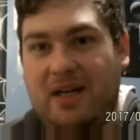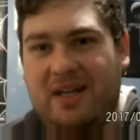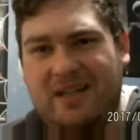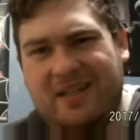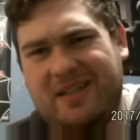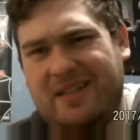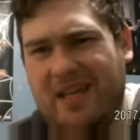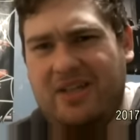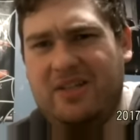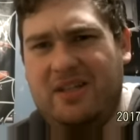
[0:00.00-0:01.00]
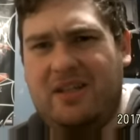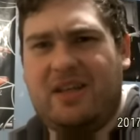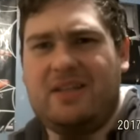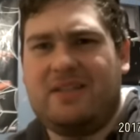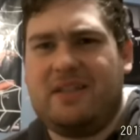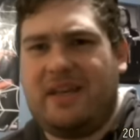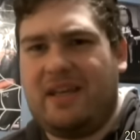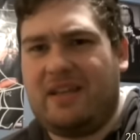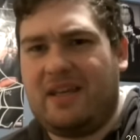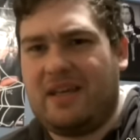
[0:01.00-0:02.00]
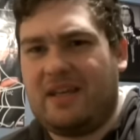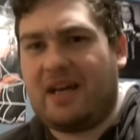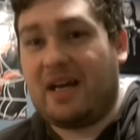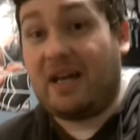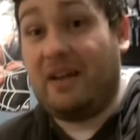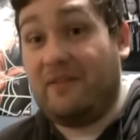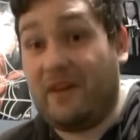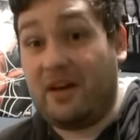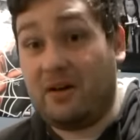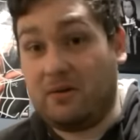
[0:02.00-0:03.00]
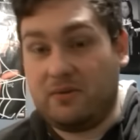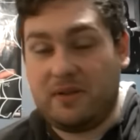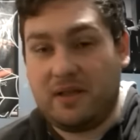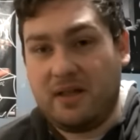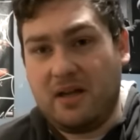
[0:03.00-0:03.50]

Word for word: uh, KissAsian-y kind of site that I found